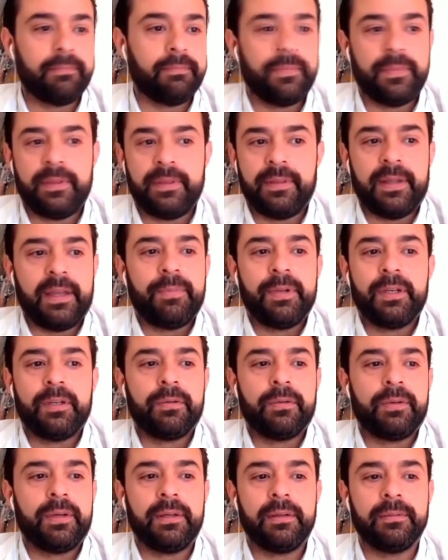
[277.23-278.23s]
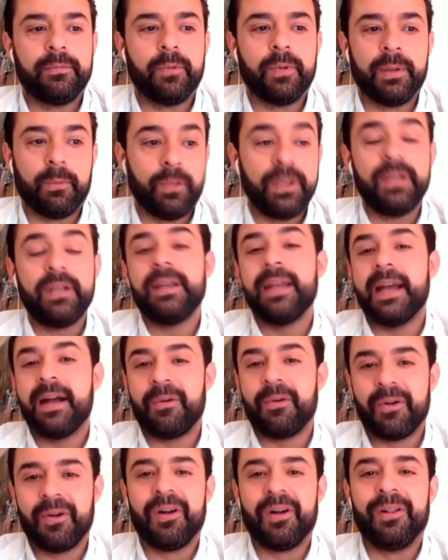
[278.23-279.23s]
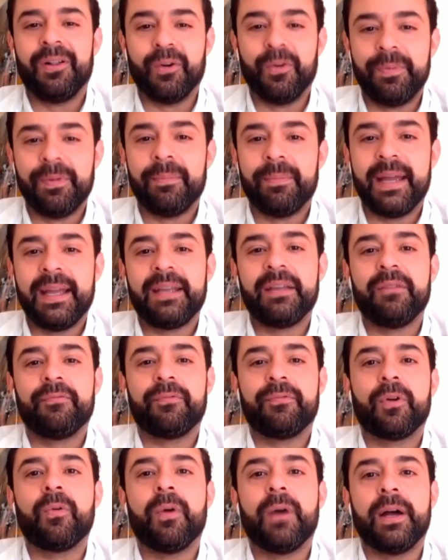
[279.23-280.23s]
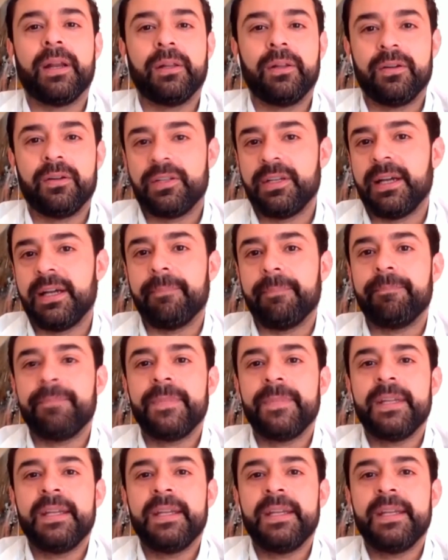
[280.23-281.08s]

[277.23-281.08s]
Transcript: they've been doing what we now call open banking for quite a long time.